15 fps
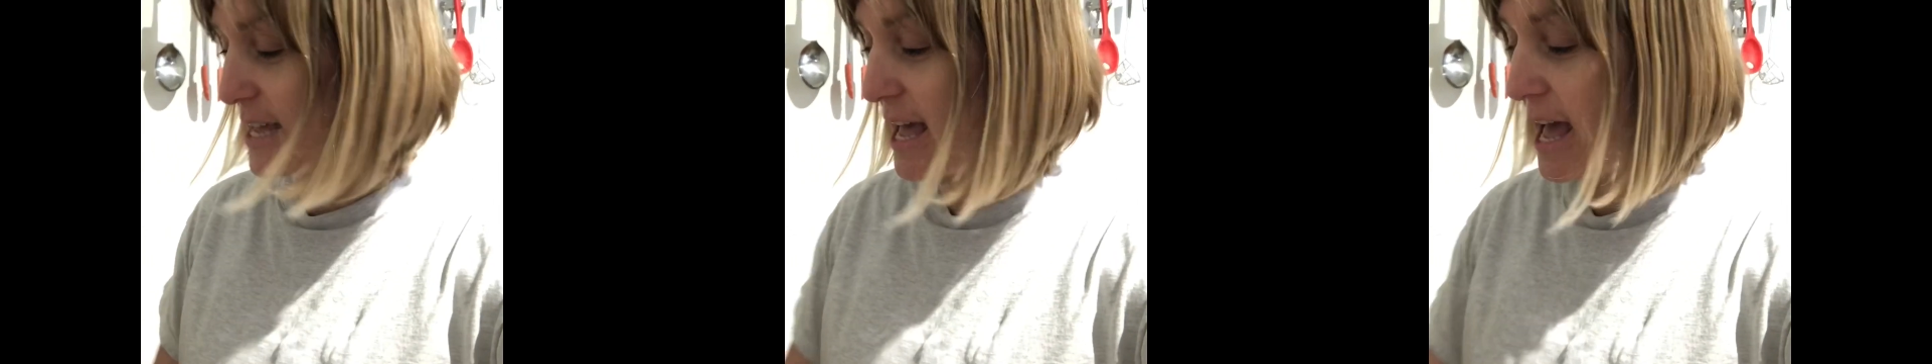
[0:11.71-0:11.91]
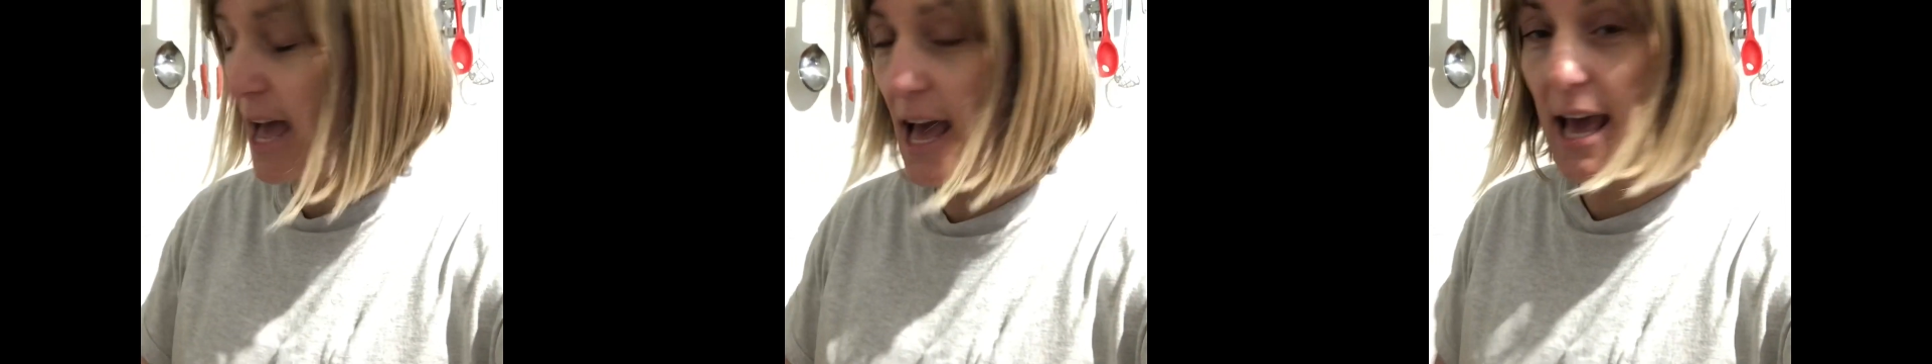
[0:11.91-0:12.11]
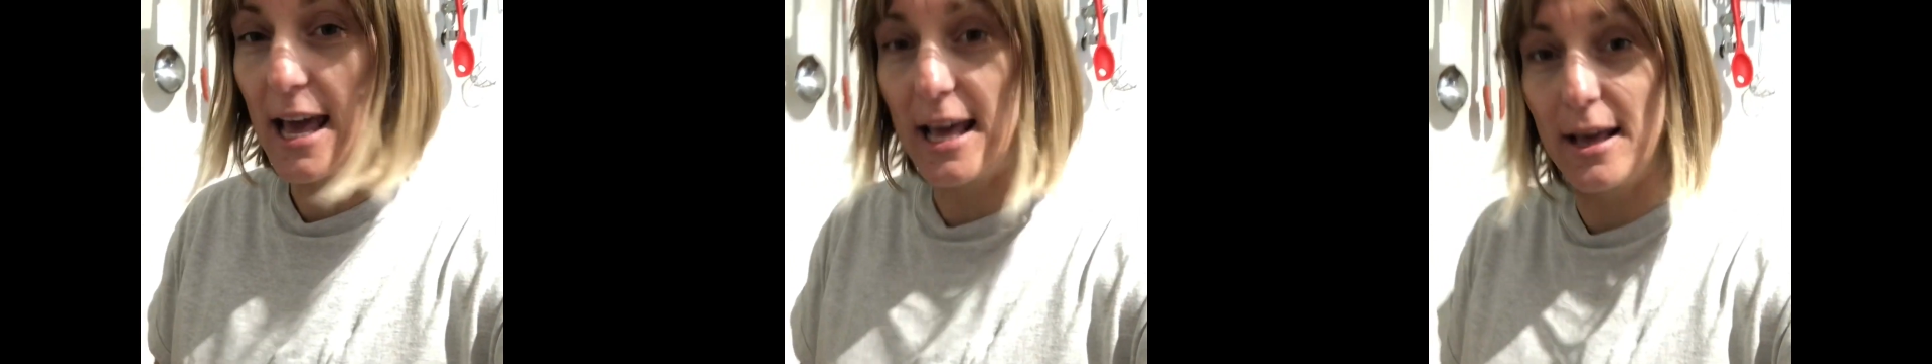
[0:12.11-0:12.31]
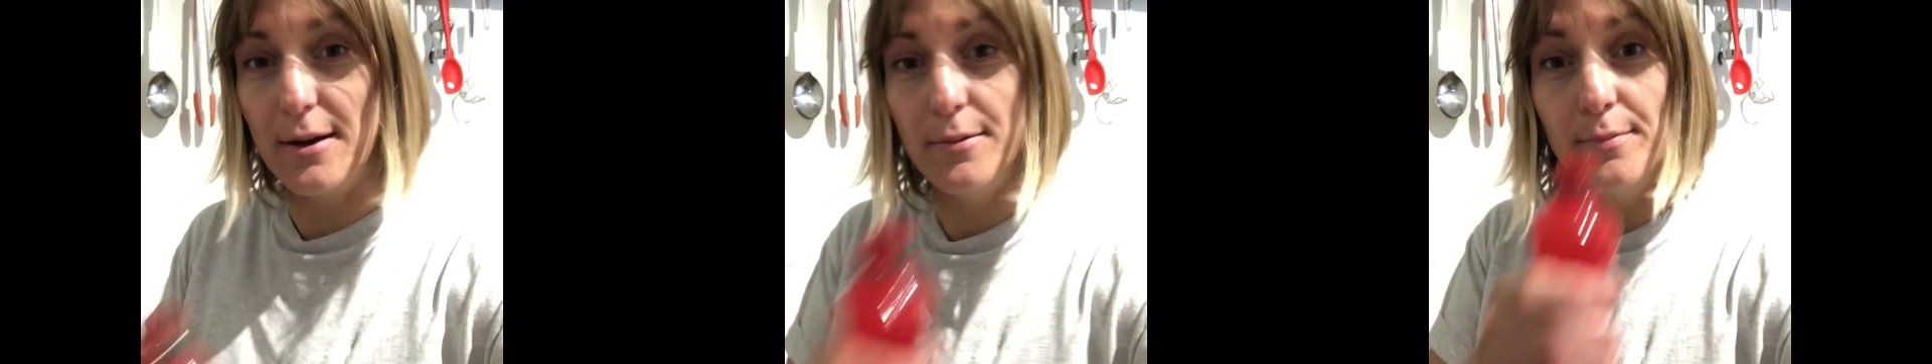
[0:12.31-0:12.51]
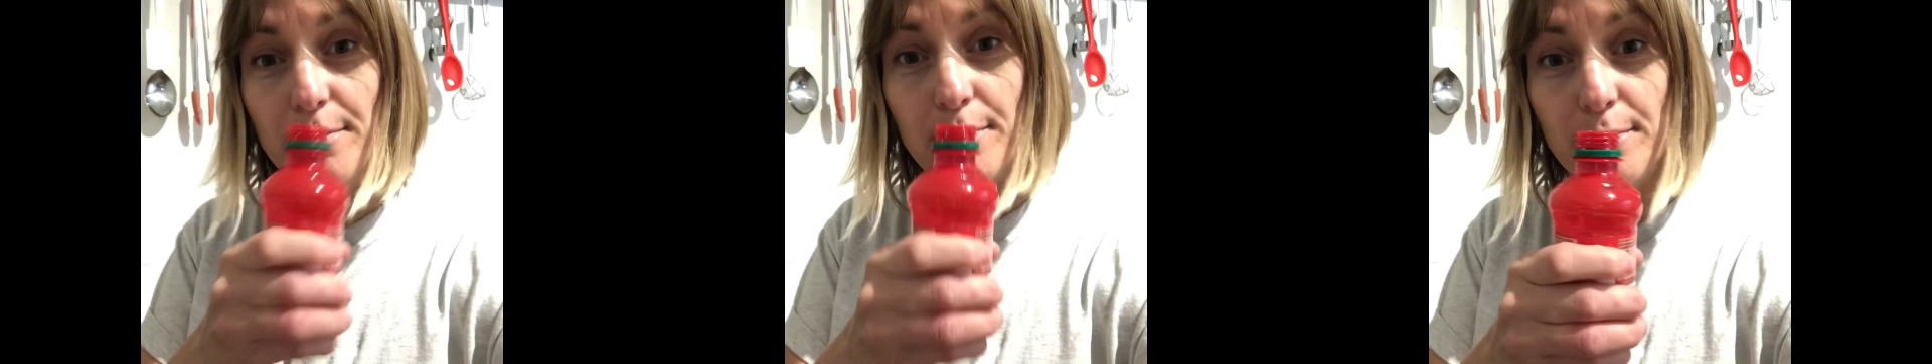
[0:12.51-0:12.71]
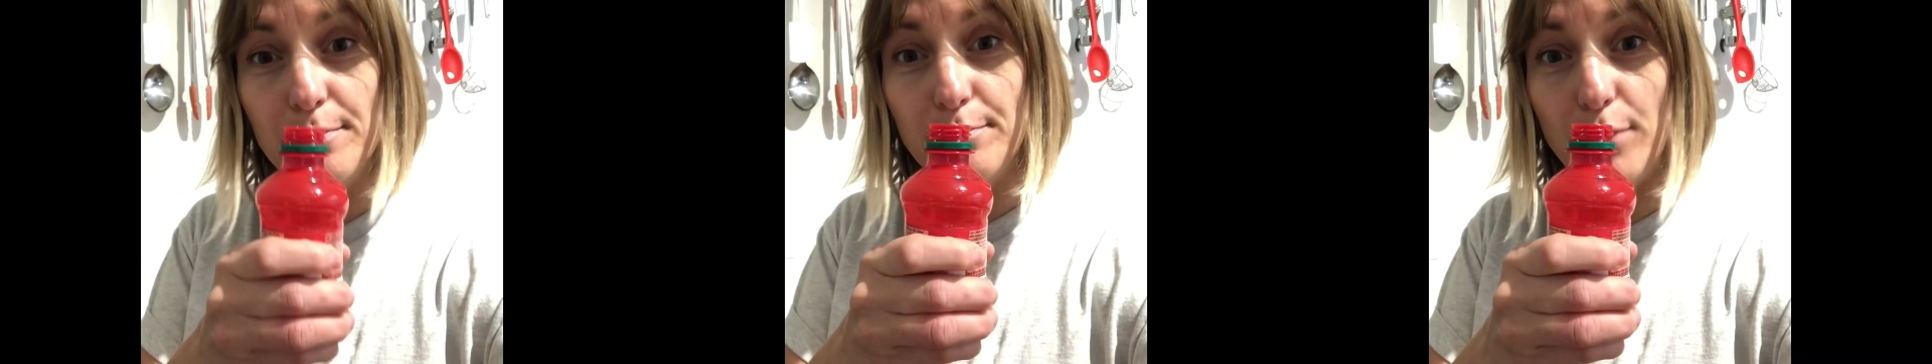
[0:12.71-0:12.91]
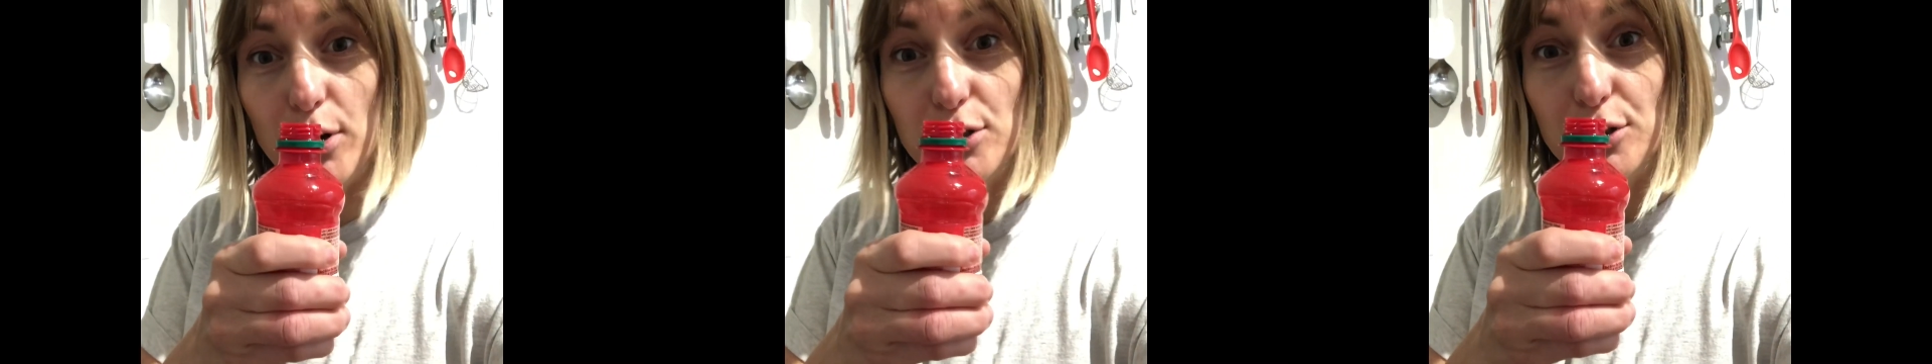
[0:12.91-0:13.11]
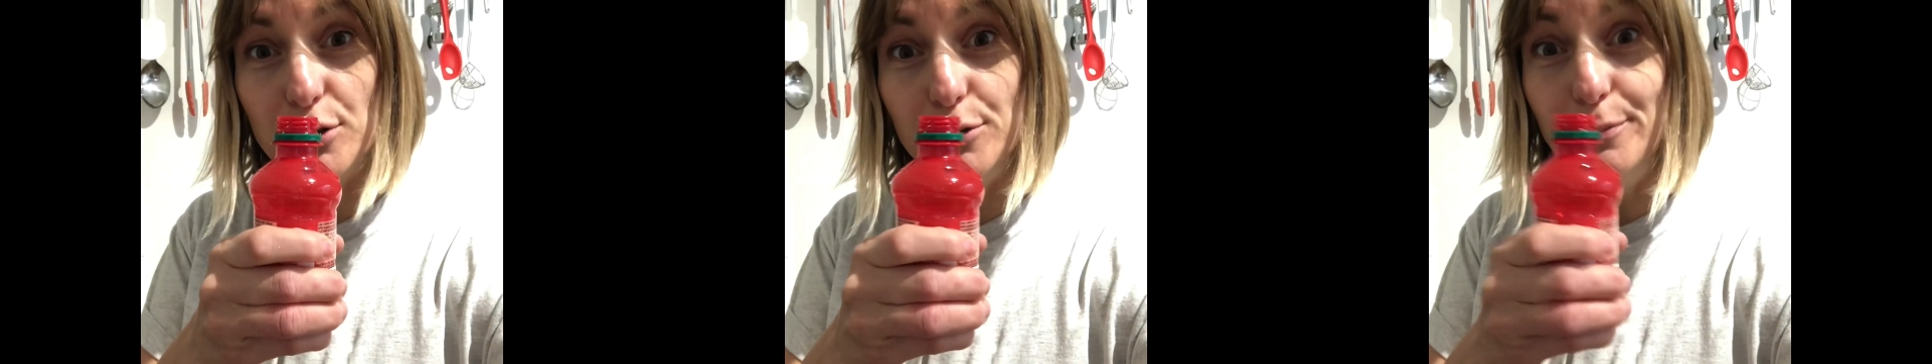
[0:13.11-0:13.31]
a
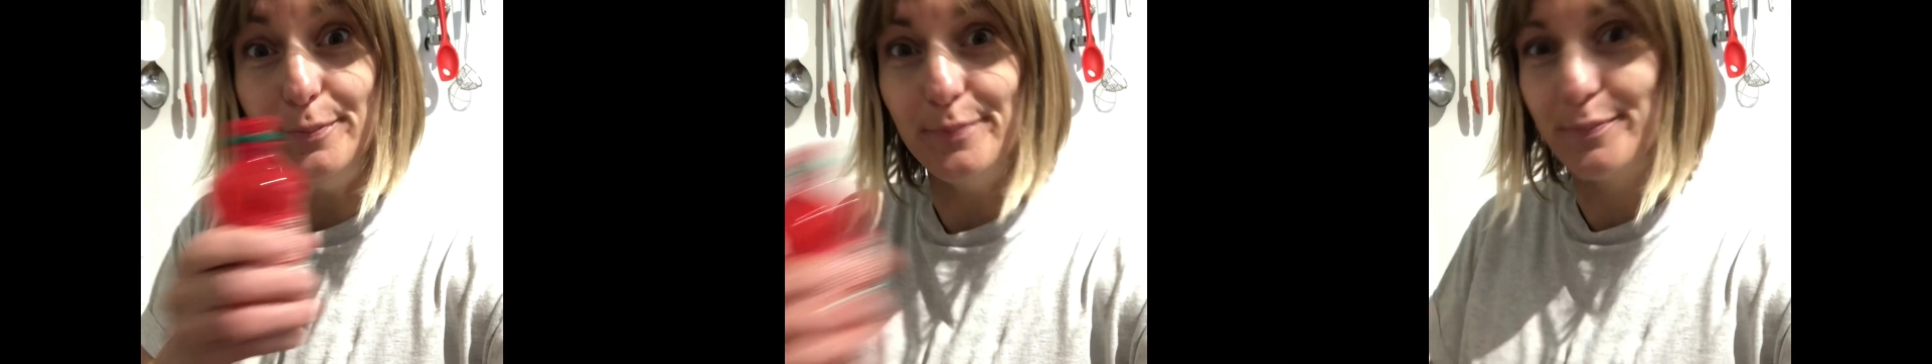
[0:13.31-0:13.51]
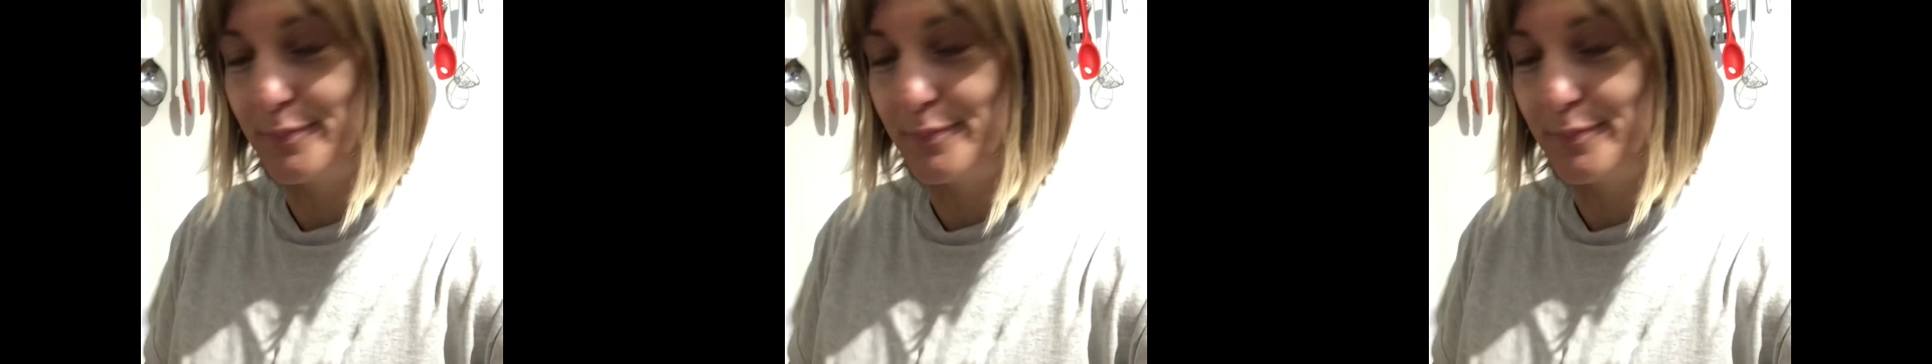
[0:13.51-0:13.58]
bottle,